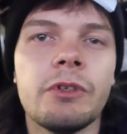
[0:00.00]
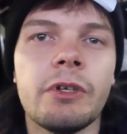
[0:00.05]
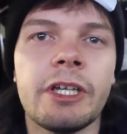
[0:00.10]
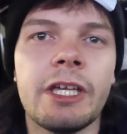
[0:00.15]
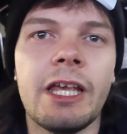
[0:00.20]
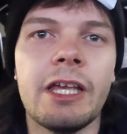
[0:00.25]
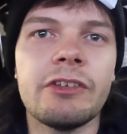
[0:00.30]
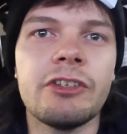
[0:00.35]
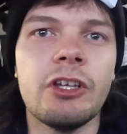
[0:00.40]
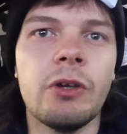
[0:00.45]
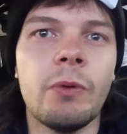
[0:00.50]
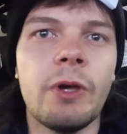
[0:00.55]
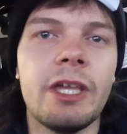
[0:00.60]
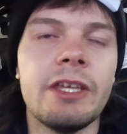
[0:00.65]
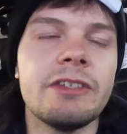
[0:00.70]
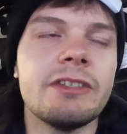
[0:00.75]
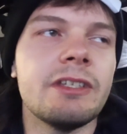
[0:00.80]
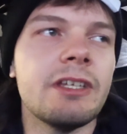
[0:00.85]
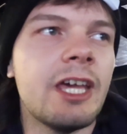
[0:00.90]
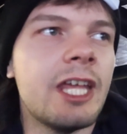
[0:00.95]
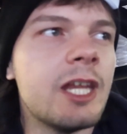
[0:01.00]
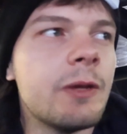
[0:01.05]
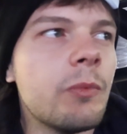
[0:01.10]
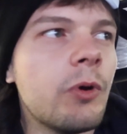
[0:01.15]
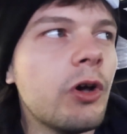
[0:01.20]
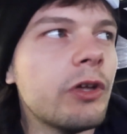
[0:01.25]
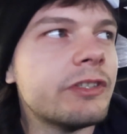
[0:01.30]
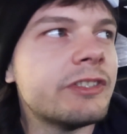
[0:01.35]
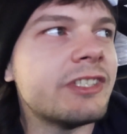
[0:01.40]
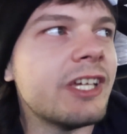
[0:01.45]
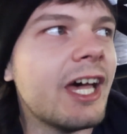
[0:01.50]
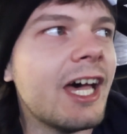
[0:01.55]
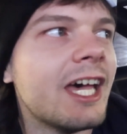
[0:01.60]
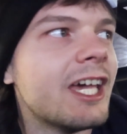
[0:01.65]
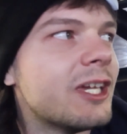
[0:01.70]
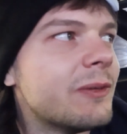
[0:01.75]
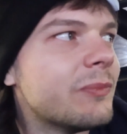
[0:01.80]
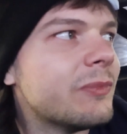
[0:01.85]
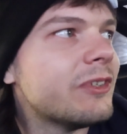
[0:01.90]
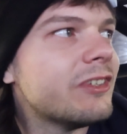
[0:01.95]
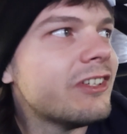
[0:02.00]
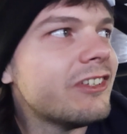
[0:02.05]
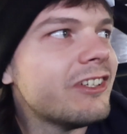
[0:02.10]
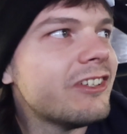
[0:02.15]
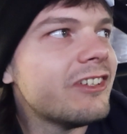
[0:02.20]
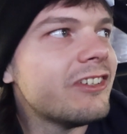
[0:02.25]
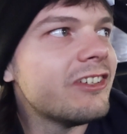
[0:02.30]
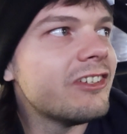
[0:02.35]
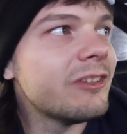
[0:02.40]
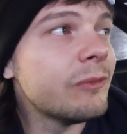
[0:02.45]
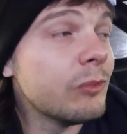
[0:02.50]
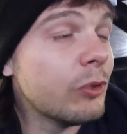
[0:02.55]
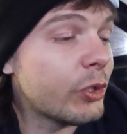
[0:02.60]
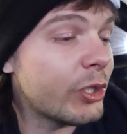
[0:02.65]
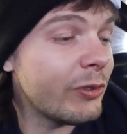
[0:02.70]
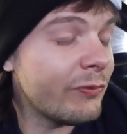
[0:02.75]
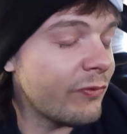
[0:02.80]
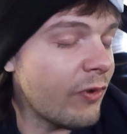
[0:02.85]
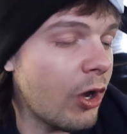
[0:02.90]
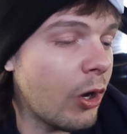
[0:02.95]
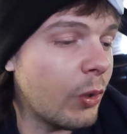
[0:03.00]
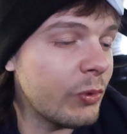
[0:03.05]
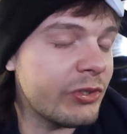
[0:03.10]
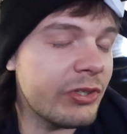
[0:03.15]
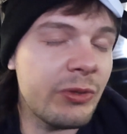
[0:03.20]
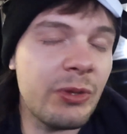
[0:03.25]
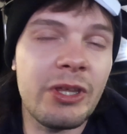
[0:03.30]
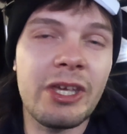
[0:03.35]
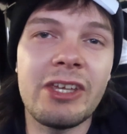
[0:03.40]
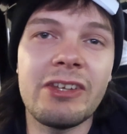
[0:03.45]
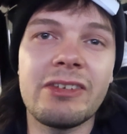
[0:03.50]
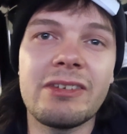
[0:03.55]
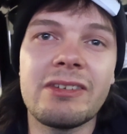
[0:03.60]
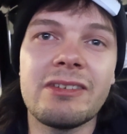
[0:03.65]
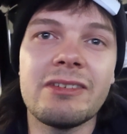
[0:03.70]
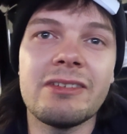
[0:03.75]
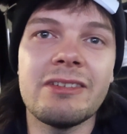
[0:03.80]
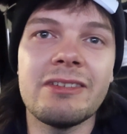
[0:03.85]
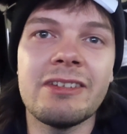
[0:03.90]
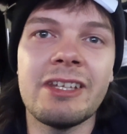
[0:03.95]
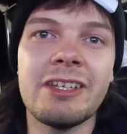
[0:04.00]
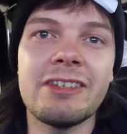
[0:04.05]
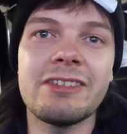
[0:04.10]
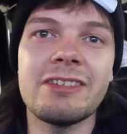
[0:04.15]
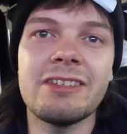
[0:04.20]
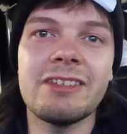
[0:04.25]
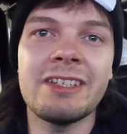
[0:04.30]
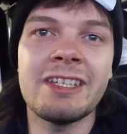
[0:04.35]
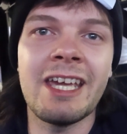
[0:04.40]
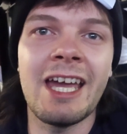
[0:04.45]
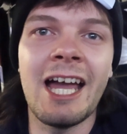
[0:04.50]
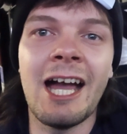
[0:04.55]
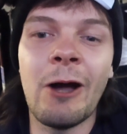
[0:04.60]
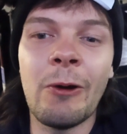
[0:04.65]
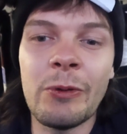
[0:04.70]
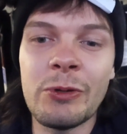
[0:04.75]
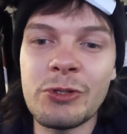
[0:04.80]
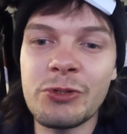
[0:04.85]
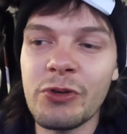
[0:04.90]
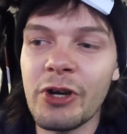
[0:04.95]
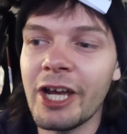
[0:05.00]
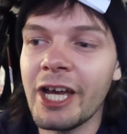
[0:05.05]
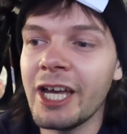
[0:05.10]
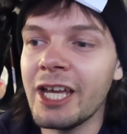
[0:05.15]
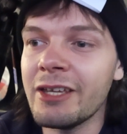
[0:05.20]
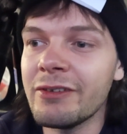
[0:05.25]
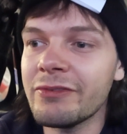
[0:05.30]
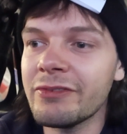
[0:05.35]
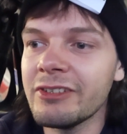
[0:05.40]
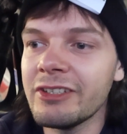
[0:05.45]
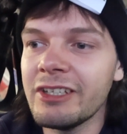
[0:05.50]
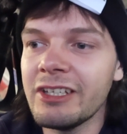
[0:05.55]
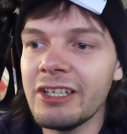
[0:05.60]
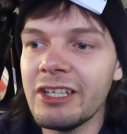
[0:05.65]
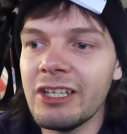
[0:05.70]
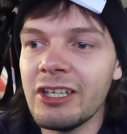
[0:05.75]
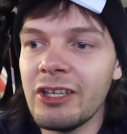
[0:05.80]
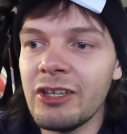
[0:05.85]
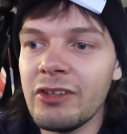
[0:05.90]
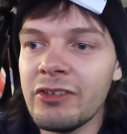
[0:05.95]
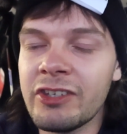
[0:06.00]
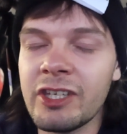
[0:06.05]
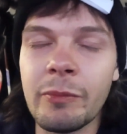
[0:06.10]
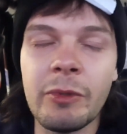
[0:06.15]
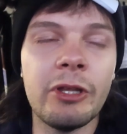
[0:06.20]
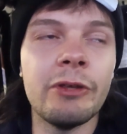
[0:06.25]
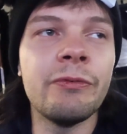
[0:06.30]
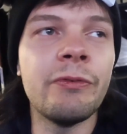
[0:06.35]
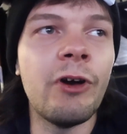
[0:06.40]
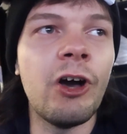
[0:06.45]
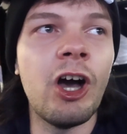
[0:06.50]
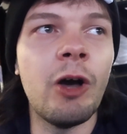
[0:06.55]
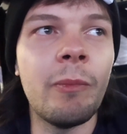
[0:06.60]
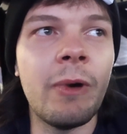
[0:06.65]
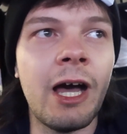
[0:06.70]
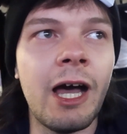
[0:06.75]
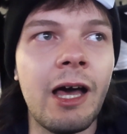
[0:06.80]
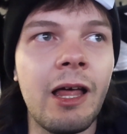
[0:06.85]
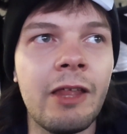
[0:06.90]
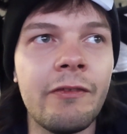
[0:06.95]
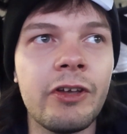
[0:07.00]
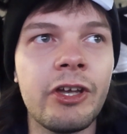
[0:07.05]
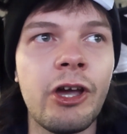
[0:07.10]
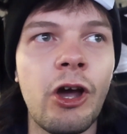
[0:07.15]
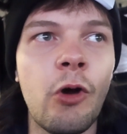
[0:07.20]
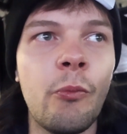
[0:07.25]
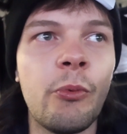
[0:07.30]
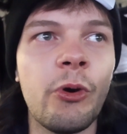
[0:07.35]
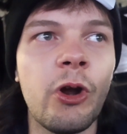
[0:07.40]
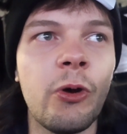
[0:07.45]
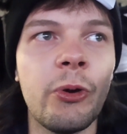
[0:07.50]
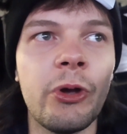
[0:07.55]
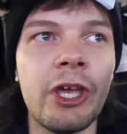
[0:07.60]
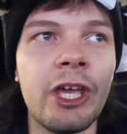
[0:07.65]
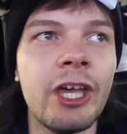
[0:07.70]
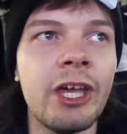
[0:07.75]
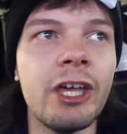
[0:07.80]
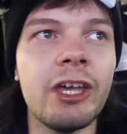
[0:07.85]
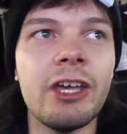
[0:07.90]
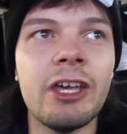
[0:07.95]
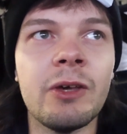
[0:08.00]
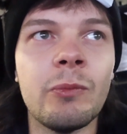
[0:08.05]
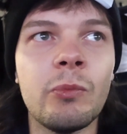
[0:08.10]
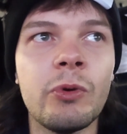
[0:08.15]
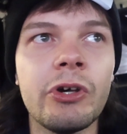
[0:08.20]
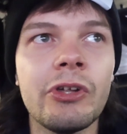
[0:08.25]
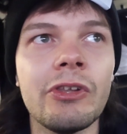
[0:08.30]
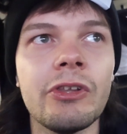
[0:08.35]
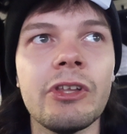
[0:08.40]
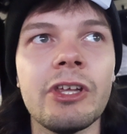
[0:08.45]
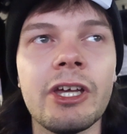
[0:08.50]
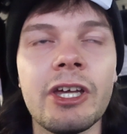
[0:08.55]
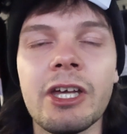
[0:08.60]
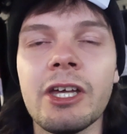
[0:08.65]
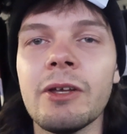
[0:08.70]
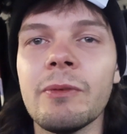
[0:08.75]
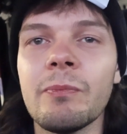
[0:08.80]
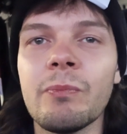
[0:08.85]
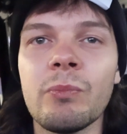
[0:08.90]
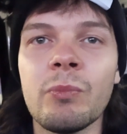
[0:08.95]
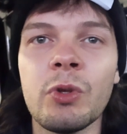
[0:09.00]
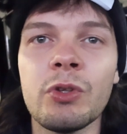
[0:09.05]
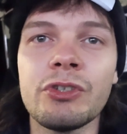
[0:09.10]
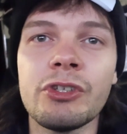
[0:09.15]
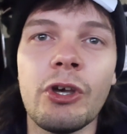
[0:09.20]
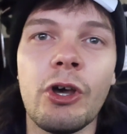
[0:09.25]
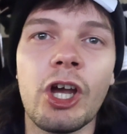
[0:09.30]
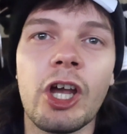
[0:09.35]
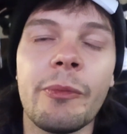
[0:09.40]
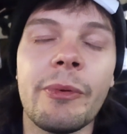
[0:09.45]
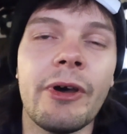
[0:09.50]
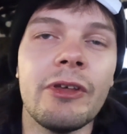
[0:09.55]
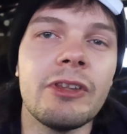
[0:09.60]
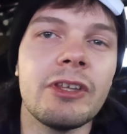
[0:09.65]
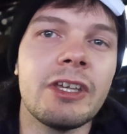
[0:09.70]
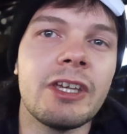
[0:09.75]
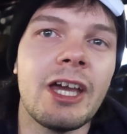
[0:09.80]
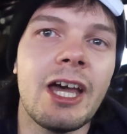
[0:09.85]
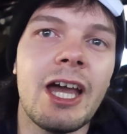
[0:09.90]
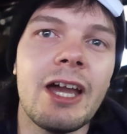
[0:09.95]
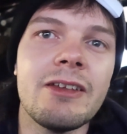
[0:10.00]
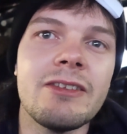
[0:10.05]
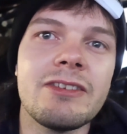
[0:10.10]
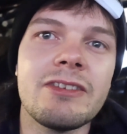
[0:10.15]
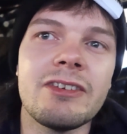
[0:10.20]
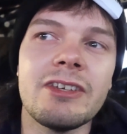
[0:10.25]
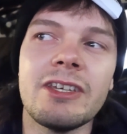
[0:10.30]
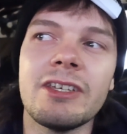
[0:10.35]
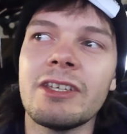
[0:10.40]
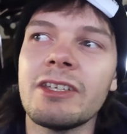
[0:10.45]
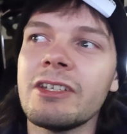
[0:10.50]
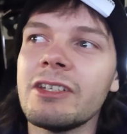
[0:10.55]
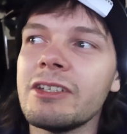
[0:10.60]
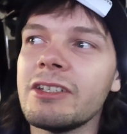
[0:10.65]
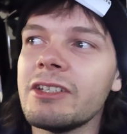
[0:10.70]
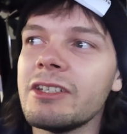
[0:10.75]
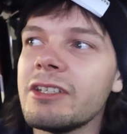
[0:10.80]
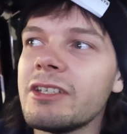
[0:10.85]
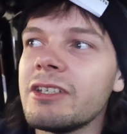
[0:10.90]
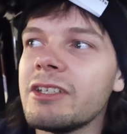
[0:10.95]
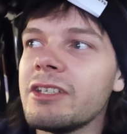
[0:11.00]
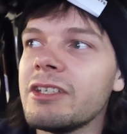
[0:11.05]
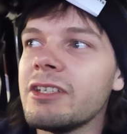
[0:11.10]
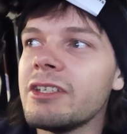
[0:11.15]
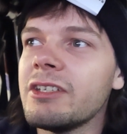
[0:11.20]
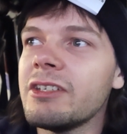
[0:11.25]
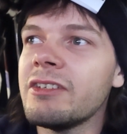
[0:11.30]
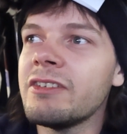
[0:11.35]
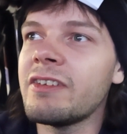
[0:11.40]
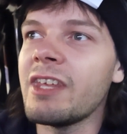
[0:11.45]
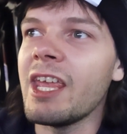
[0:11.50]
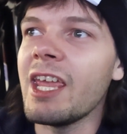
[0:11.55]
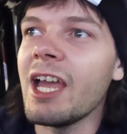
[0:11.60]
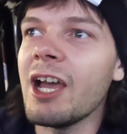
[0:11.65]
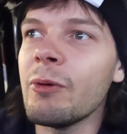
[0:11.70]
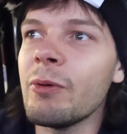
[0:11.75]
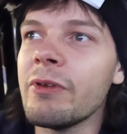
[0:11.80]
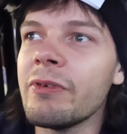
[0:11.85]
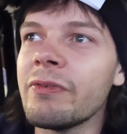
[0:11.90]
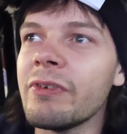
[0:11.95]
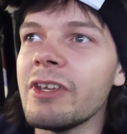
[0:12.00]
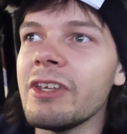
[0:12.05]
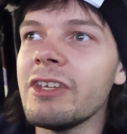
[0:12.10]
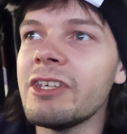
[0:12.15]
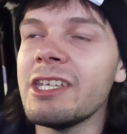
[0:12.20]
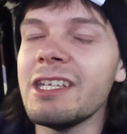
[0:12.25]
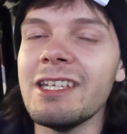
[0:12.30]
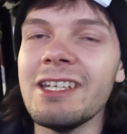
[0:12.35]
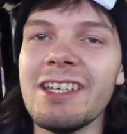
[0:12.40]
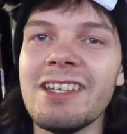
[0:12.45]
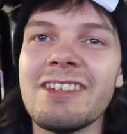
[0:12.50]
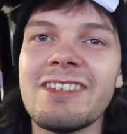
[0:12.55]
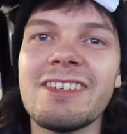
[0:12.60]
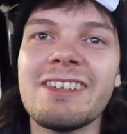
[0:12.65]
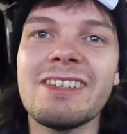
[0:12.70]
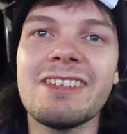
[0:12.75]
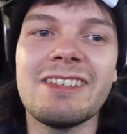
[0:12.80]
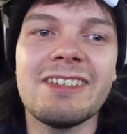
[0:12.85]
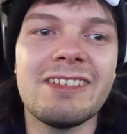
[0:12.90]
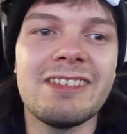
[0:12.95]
So yeah, let's not waste any more time. Looking forward to this. Let's get out and drive. Similar format of a GoPro here, and we'll talk about the car and see how we think it is.